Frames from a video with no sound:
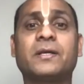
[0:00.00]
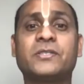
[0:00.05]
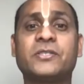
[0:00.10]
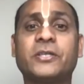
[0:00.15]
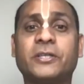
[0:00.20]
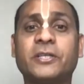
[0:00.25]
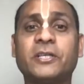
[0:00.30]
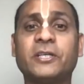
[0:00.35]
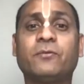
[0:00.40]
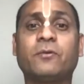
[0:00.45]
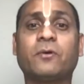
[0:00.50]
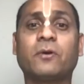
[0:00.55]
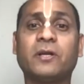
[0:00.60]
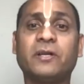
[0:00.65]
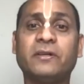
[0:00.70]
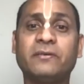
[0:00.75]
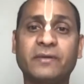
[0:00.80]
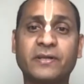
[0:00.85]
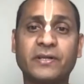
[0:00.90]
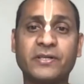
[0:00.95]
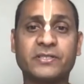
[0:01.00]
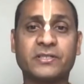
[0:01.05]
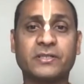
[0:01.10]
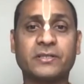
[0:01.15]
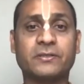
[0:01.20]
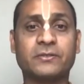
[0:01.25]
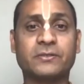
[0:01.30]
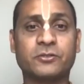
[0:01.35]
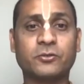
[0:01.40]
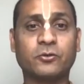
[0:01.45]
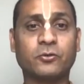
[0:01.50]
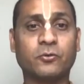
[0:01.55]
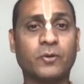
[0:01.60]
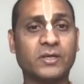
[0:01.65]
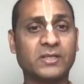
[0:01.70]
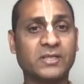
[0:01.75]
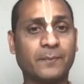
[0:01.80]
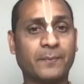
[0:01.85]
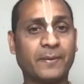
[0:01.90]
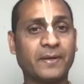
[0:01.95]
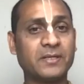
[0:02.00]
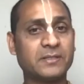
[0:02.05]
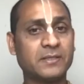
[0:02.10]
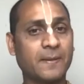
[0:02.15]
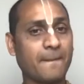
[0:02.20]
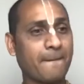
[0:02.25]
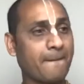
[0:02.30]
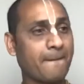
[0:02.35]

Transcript: seeking for liberation. So what happens?